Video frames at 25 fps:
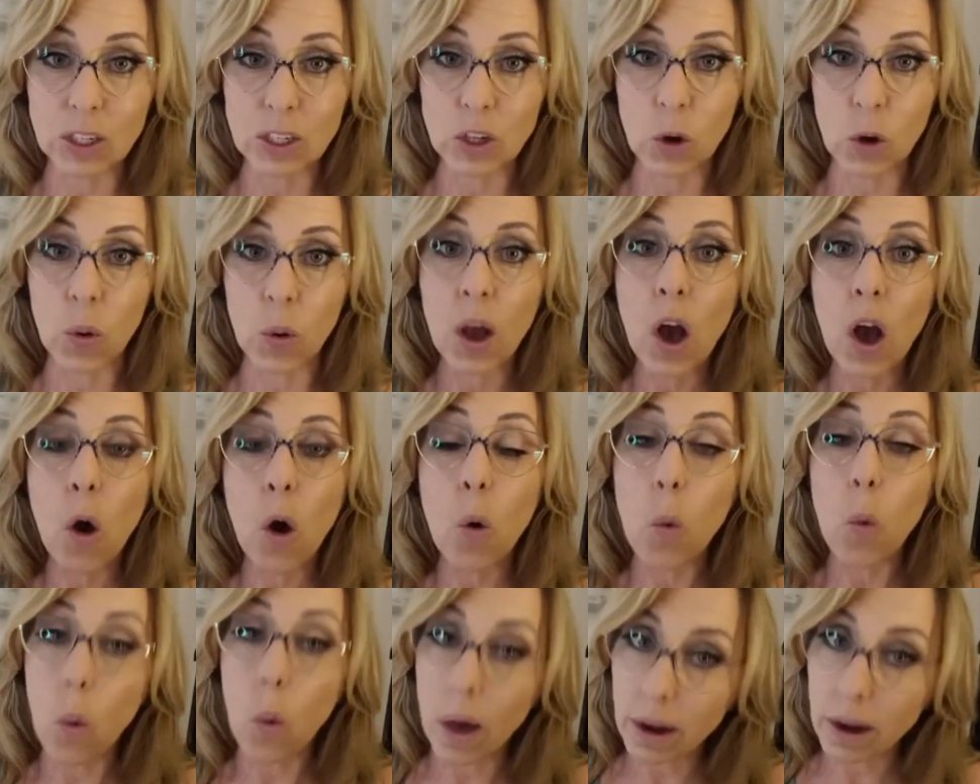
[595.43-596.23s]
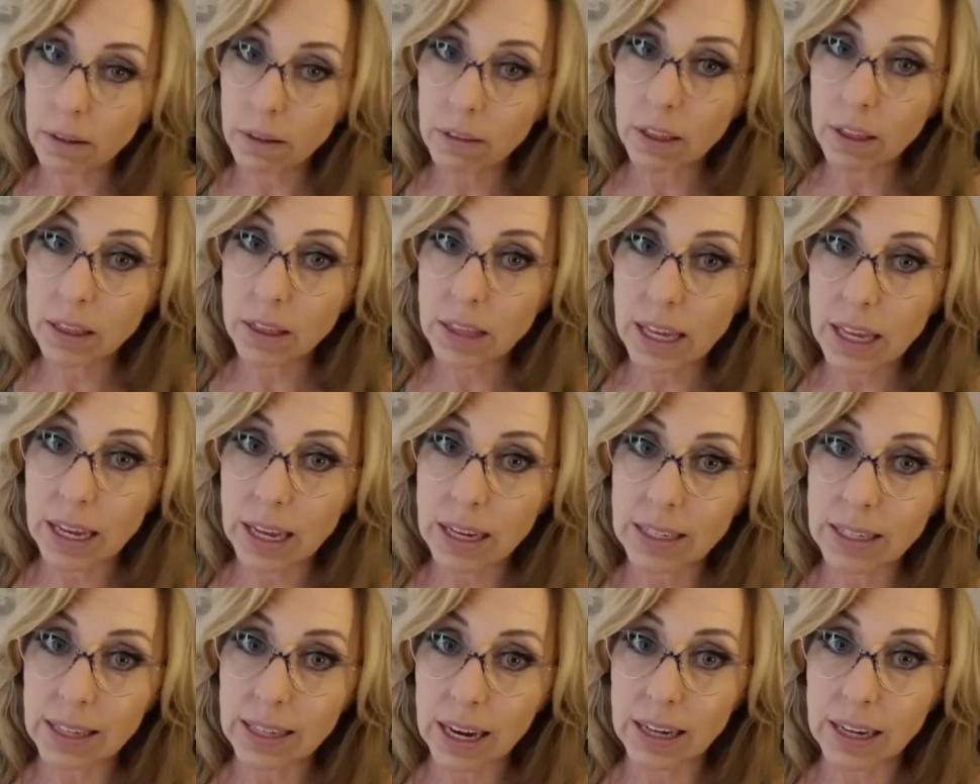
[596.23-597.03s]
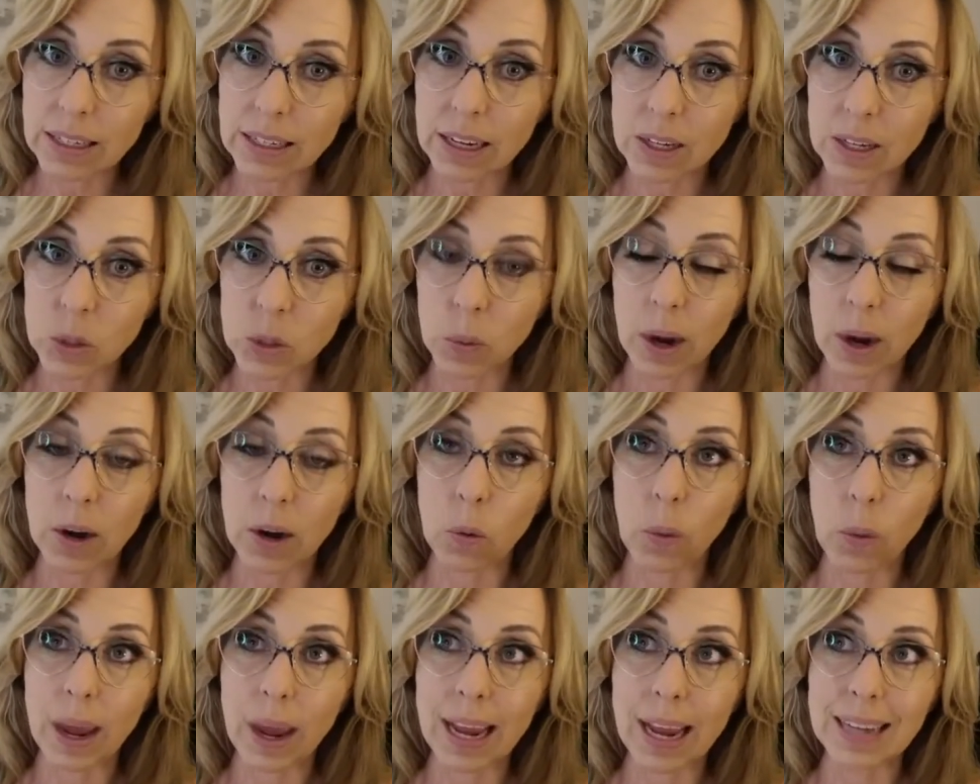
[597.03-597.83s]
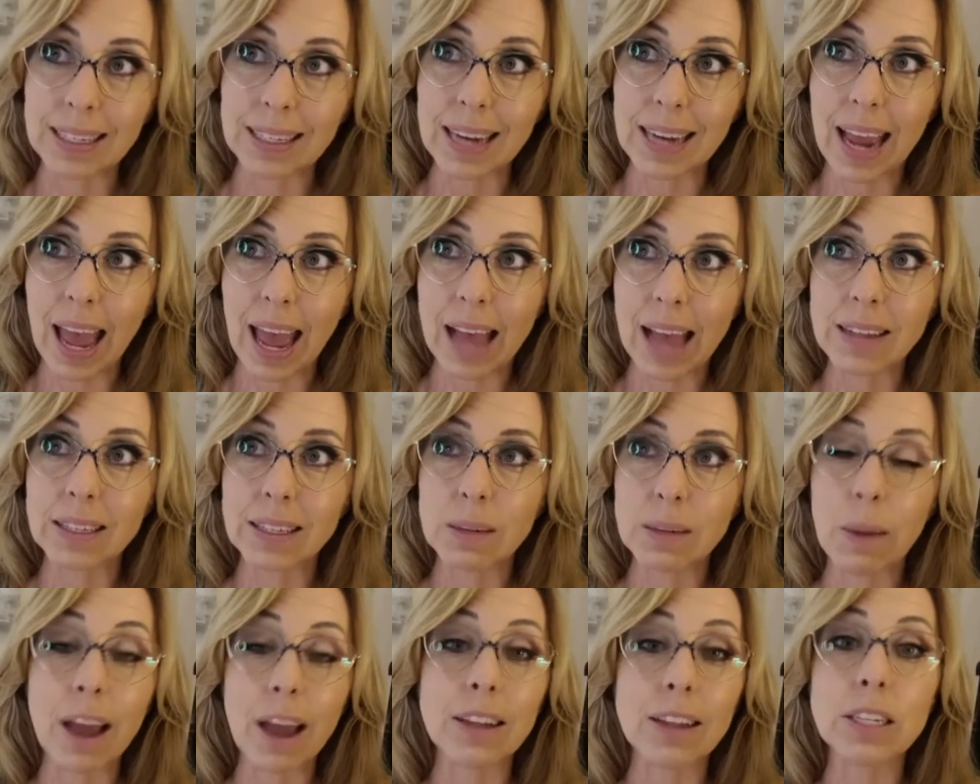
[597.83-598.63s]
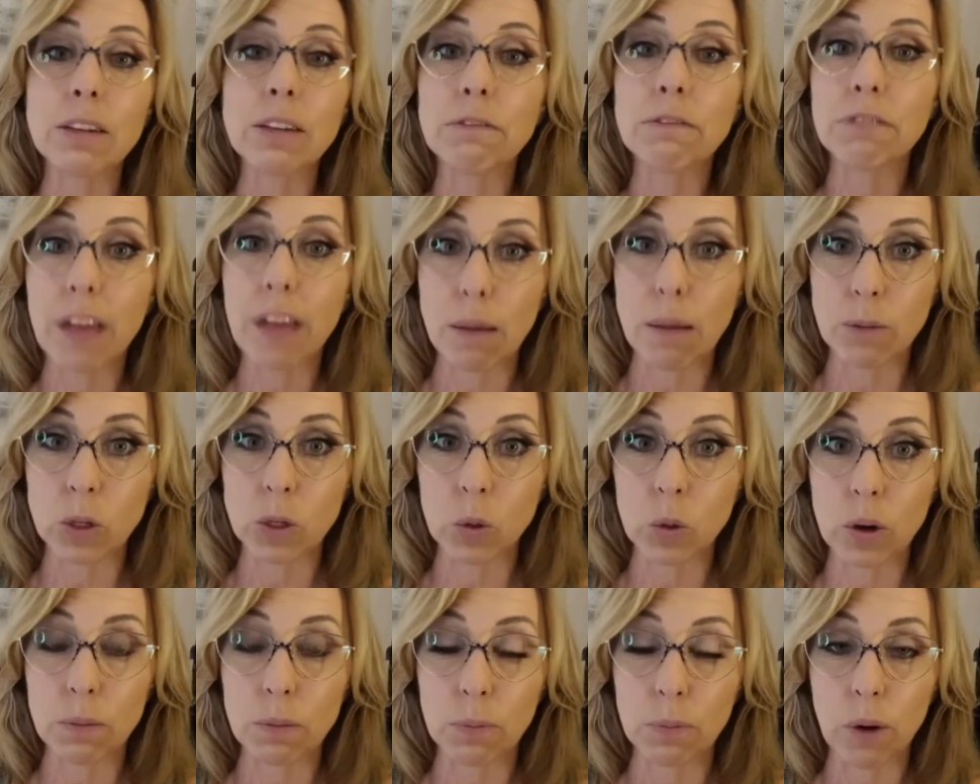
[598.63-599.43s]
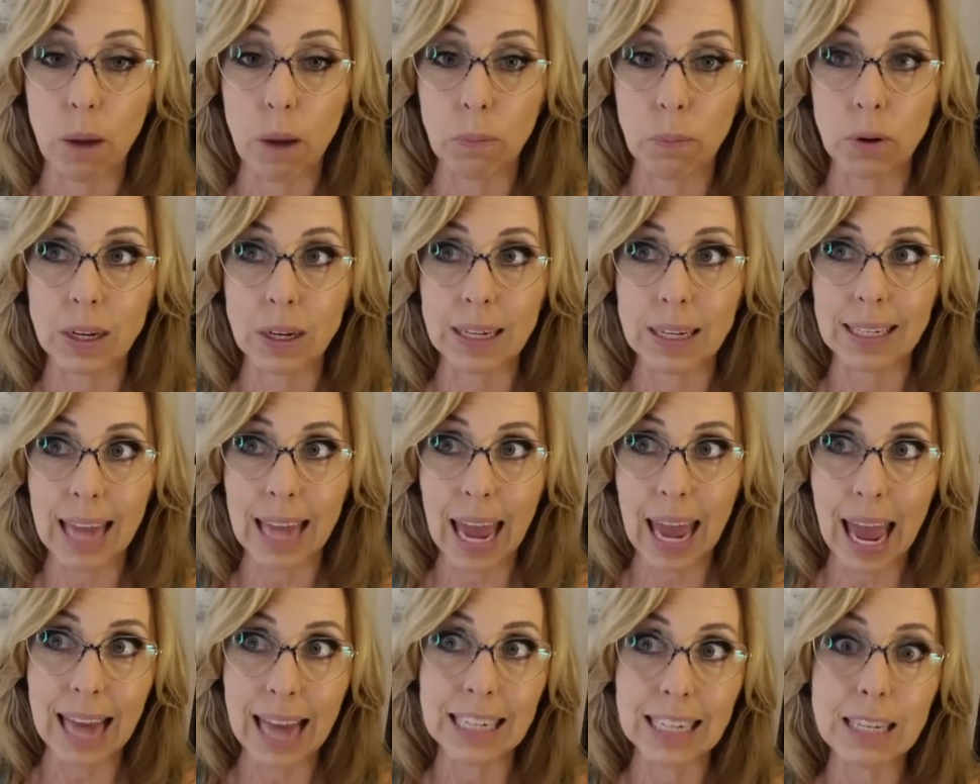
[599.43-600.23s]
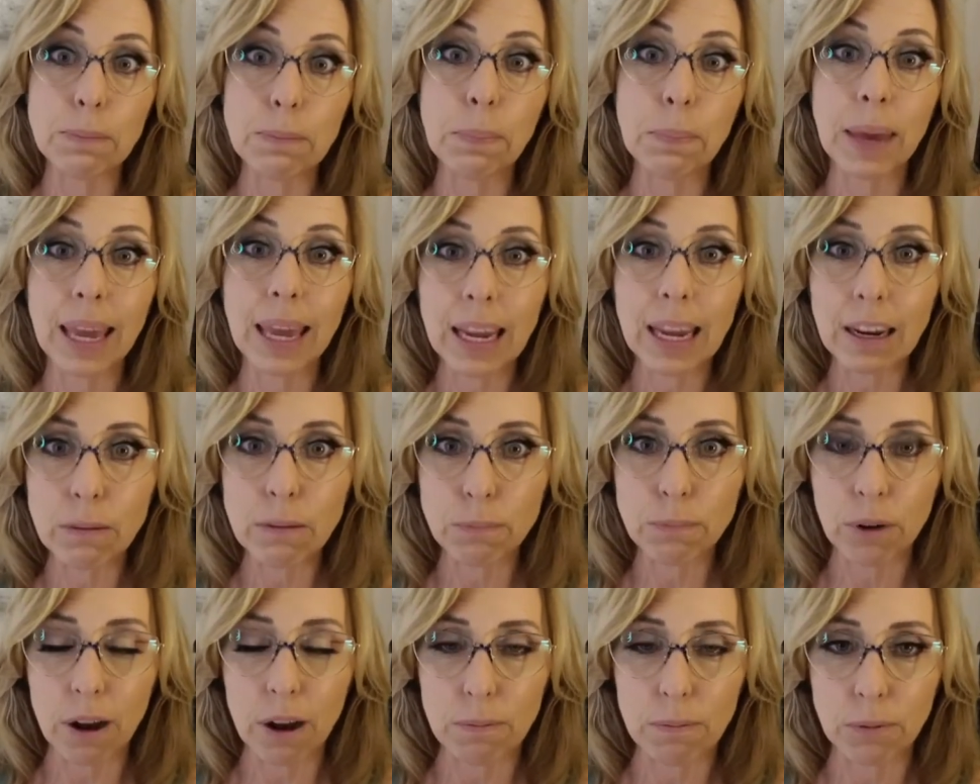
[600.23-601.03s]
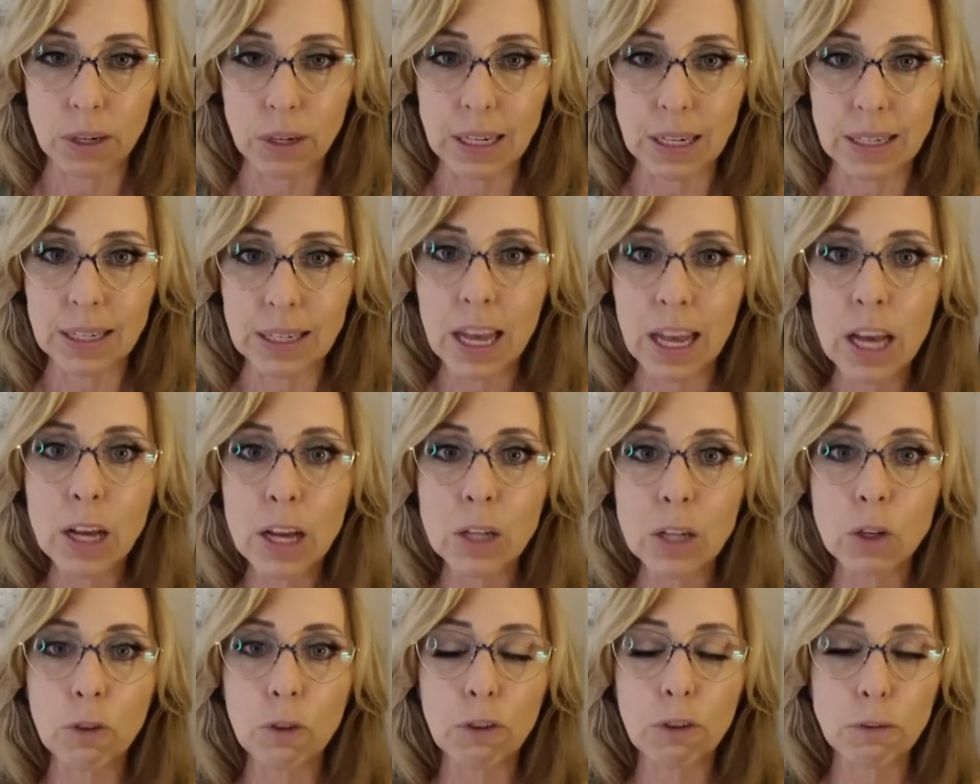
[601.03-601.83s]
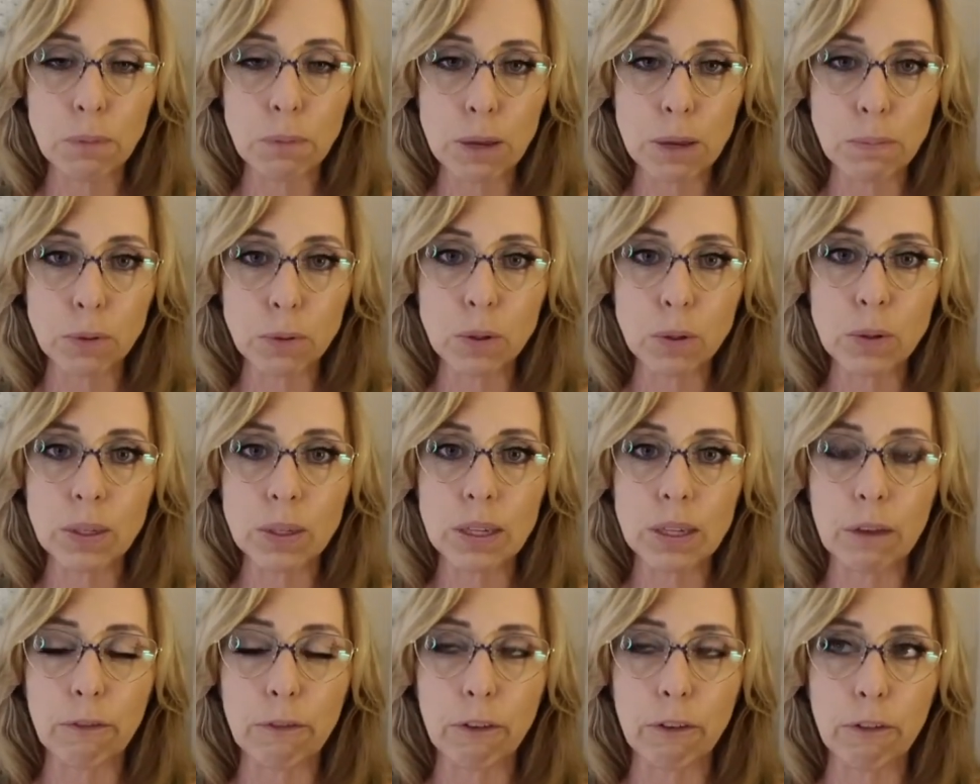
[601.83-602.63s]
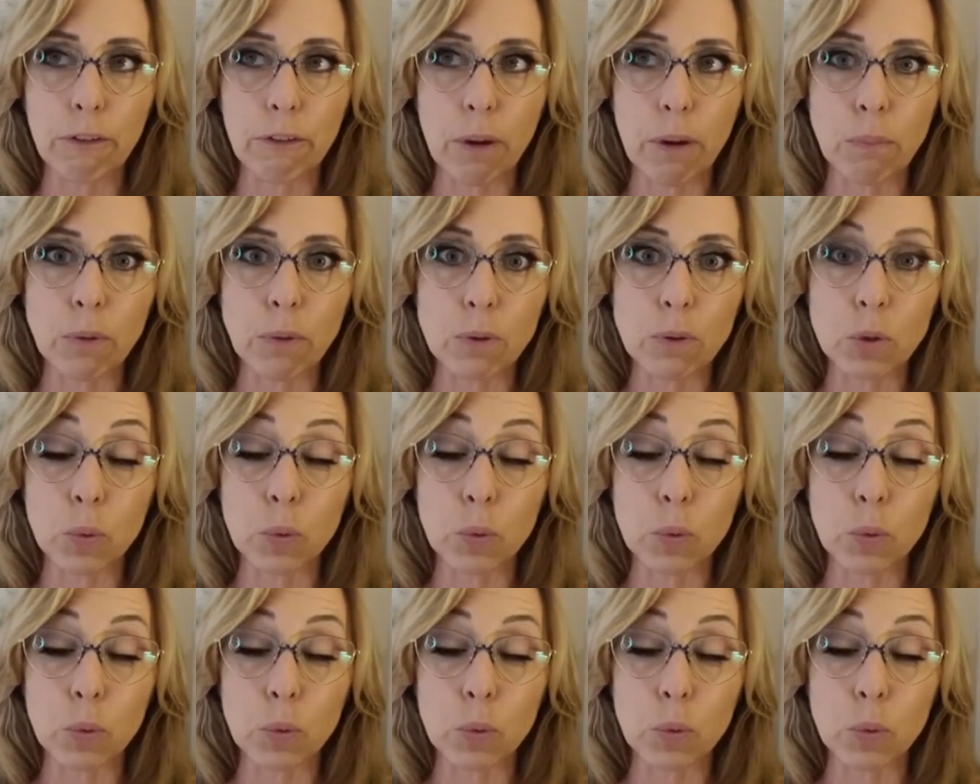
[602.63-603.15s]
So one of the things that it does right away is it has some anti-inflammatory properties, anti-pain properties. So for people who suffer from those